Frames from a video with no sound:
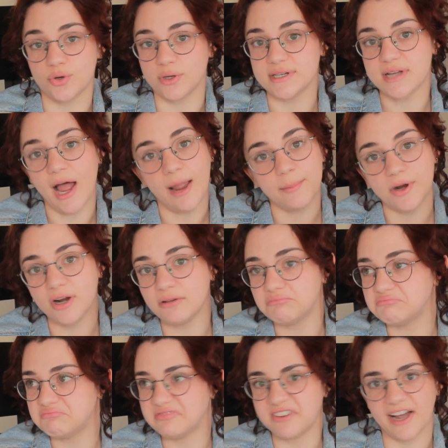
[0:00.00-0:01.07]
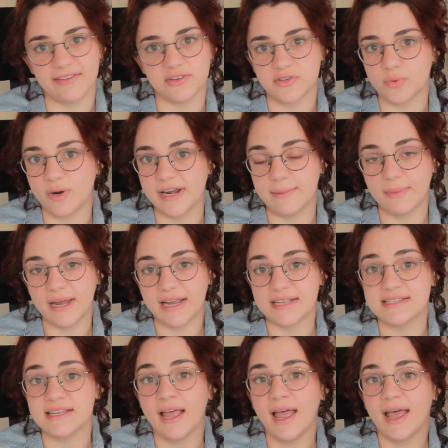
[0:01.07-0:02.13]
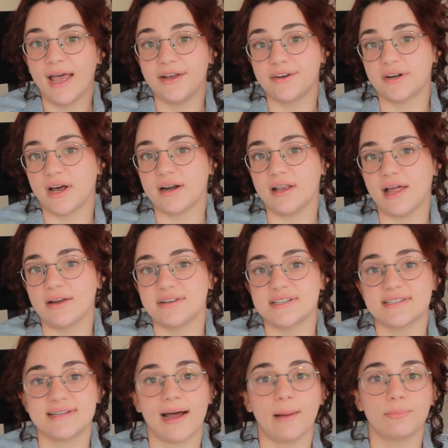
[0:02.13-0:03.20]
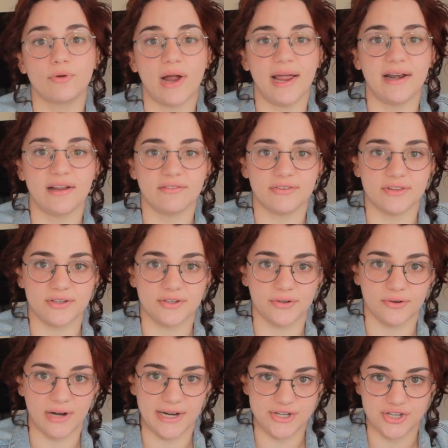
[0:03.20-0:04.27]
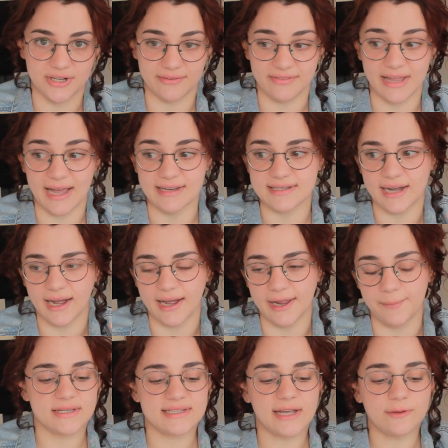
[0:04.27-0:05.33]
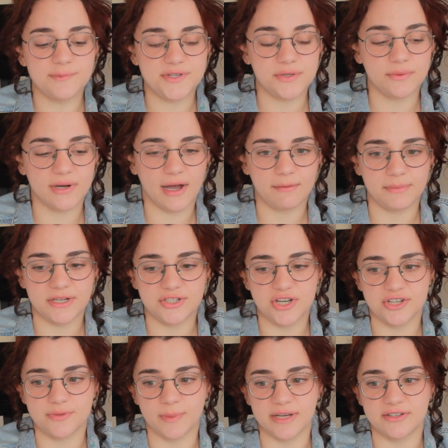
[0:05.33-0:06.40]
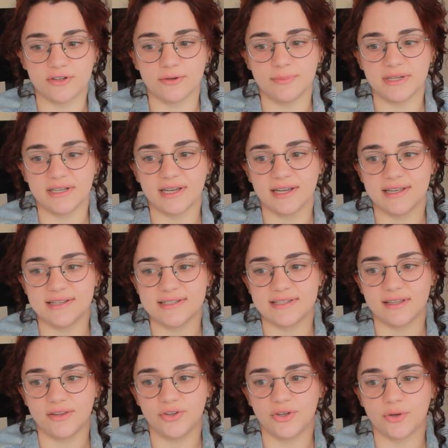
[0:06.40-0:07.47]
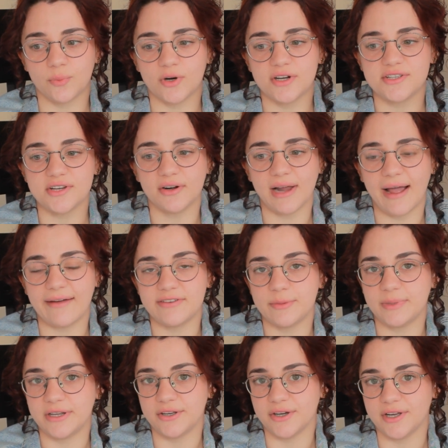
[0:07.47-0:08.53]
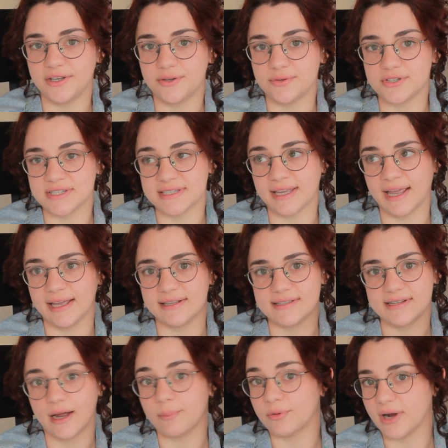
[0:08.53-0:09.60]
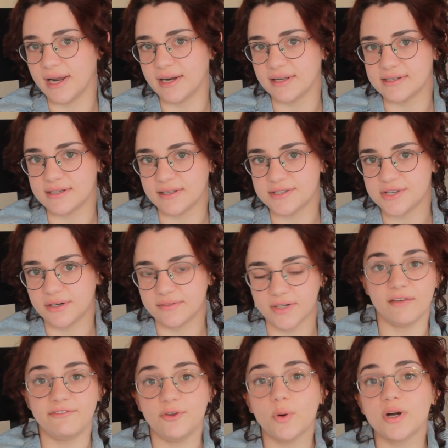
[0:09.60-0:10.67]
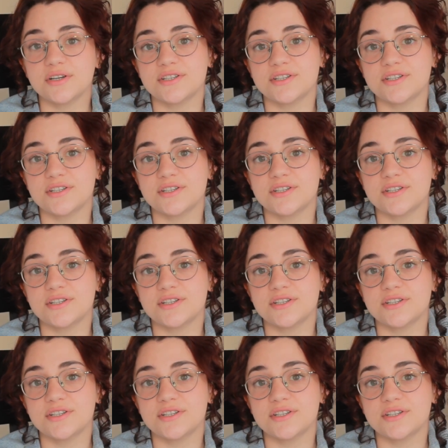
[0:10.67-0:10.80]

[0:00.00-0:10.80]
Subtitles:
short timer, 5 to 20 minutes, and you're not allowed to stop writing for the duration of that time. This helps you not be judgmental because your words don't have to be good, you just can't stop writing until it's over. If you